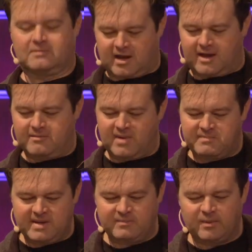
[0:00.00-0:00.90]
Okay, my
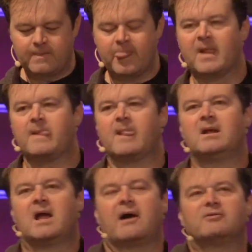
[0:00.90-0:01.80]
people.
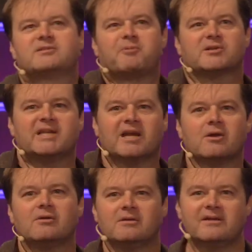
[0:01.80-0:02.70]
I was
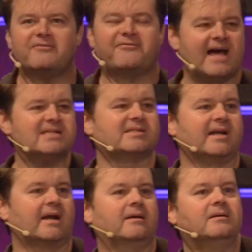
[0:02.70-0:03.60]
particularly
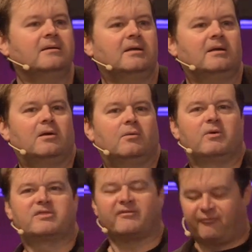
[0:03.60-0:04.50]
fascinated
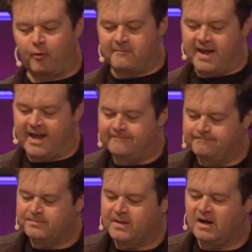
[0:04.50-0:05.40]
with the format
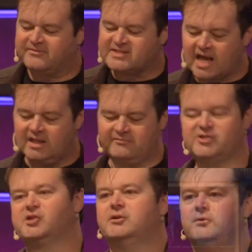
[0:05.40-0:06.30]
of television